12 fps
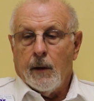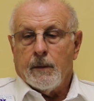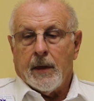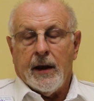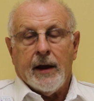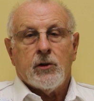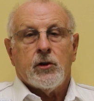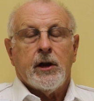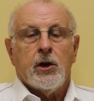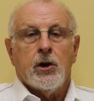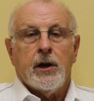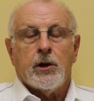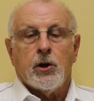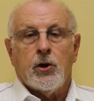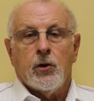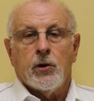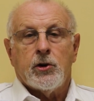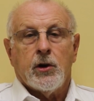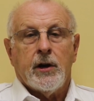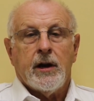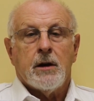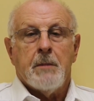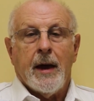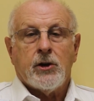The next thing you need to do is you
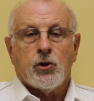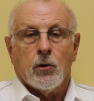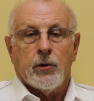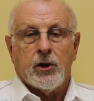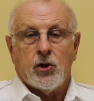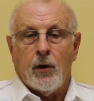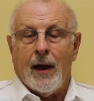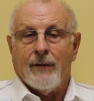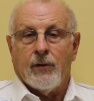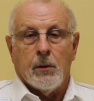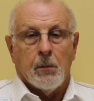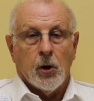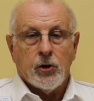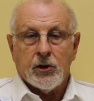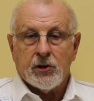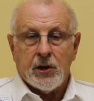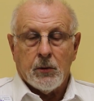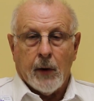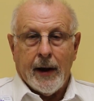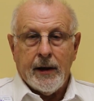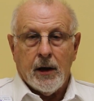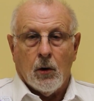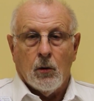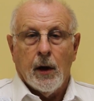need to make sure that you have an emergency
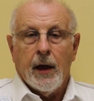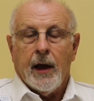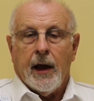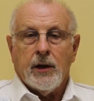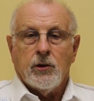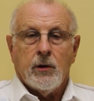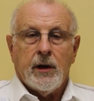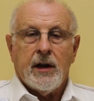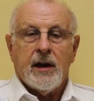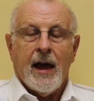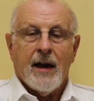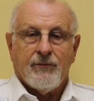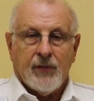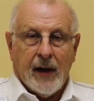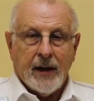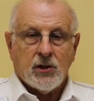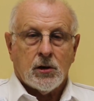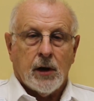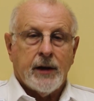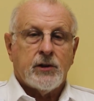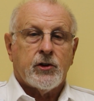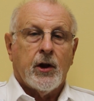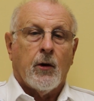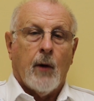radio, and you need to have
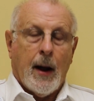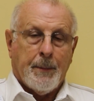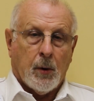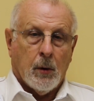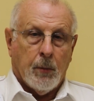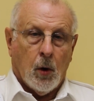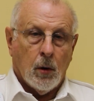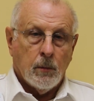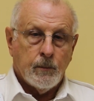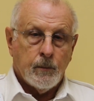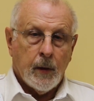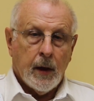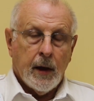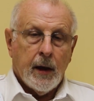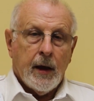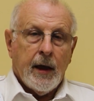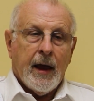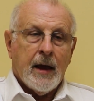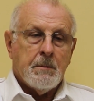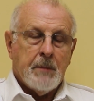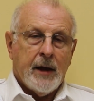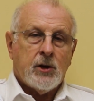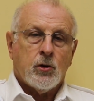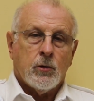flashlights that are operable. And
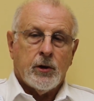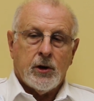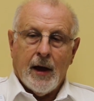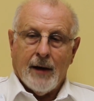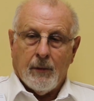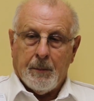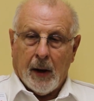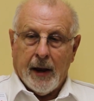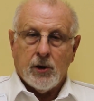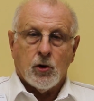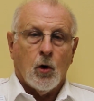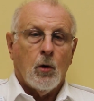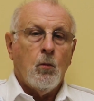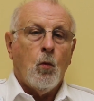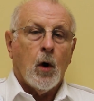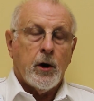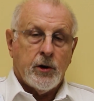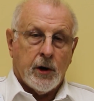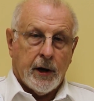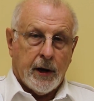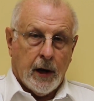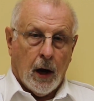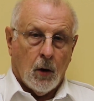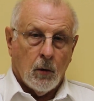make sure that you have a plan in your home where you're going to
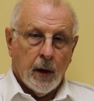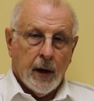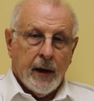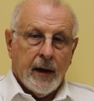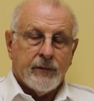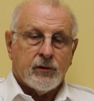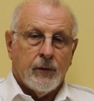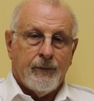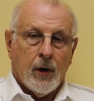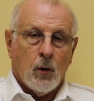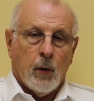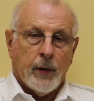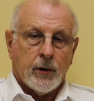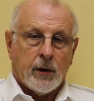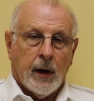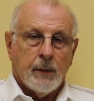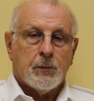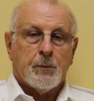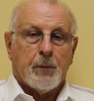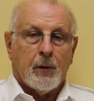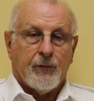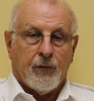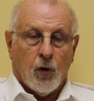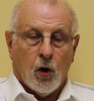go. If severe weather comes,
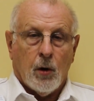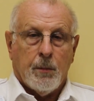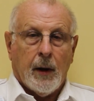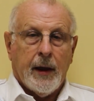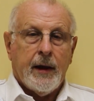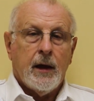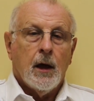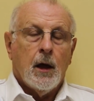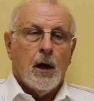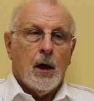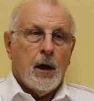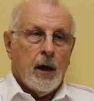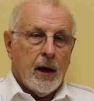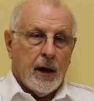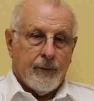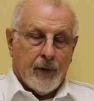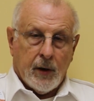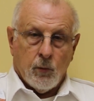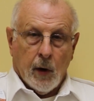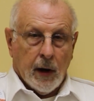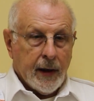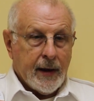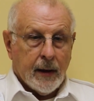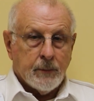preferably if it
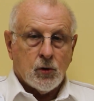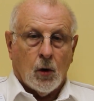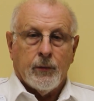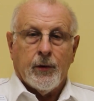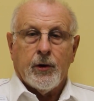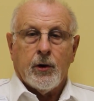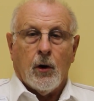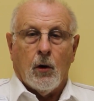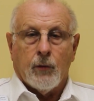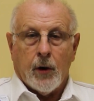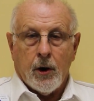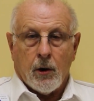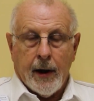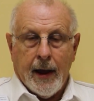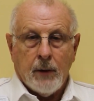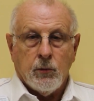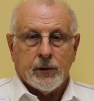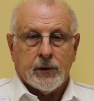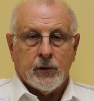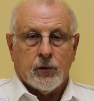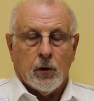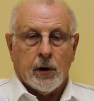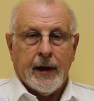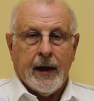really comes over your head with this
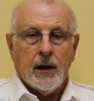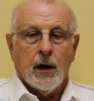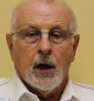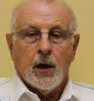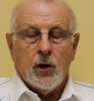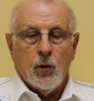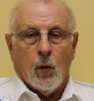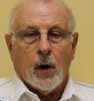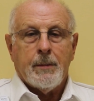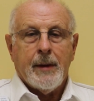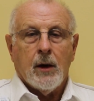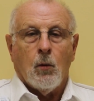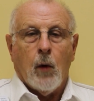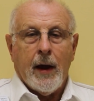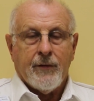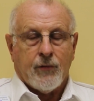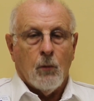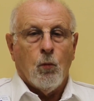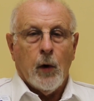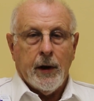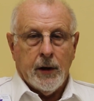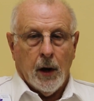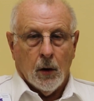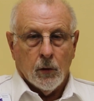hurricane, you want to be away from
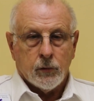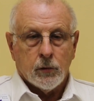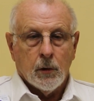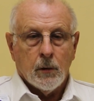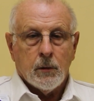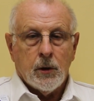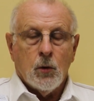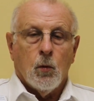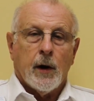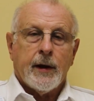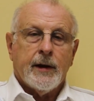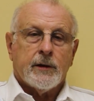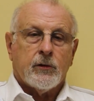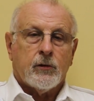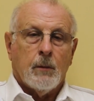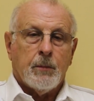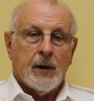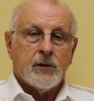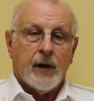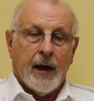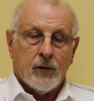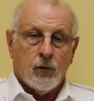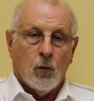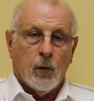windows. You want to get to some place that
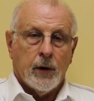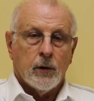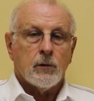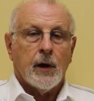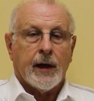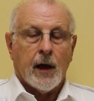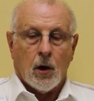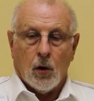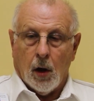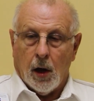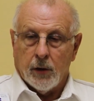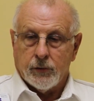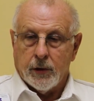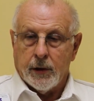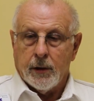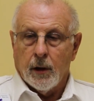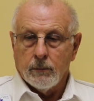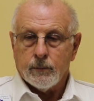has no windows, like a closet.